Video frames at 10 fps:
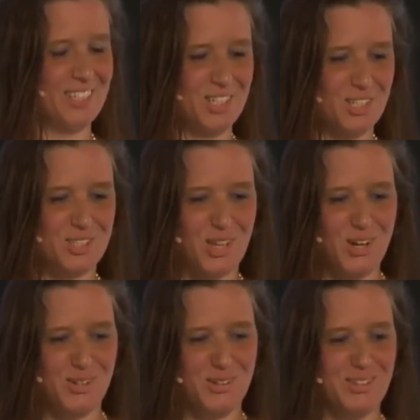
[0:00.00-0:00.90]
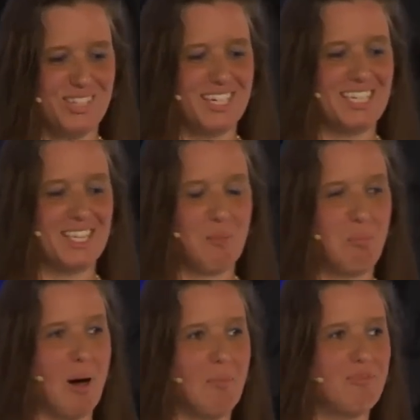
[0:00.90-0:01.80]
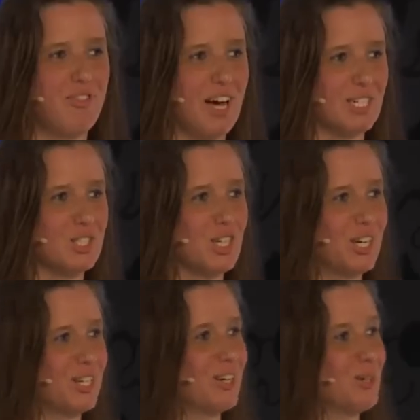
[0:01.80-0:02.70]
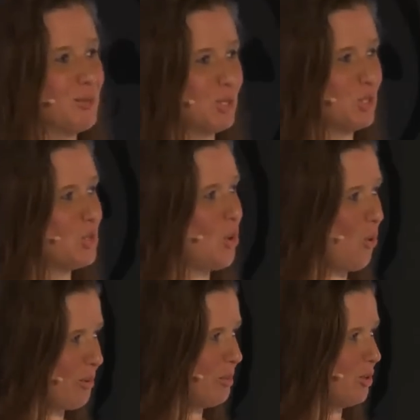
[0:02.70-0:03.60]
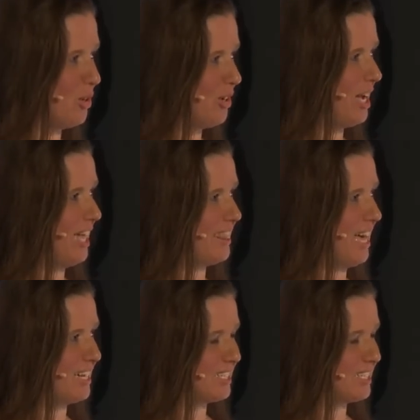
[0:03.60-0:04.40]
So the pump function was normal at that